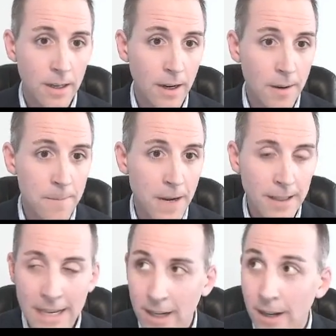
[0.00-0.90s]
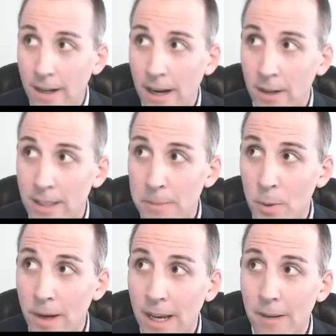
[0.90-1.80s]
I like
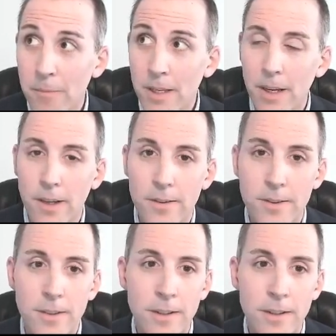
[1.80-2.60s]
IRWA because